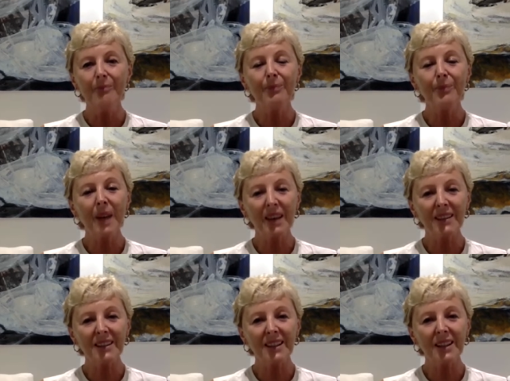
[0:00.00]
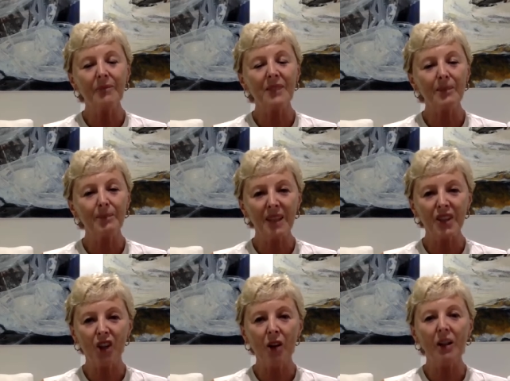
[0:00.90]
But it was a big
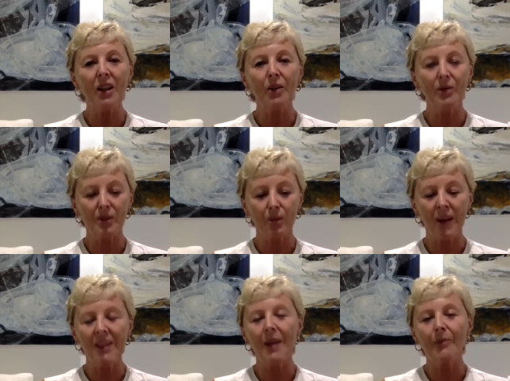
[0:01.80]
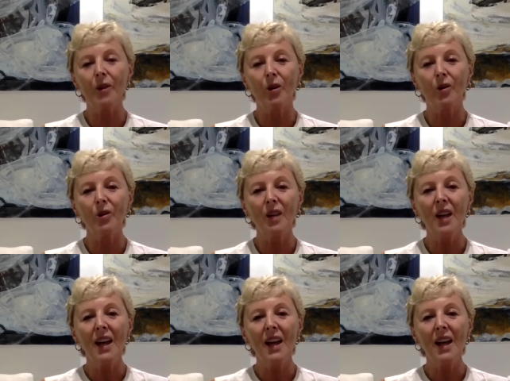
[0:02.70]
shock. It was a wake-up call.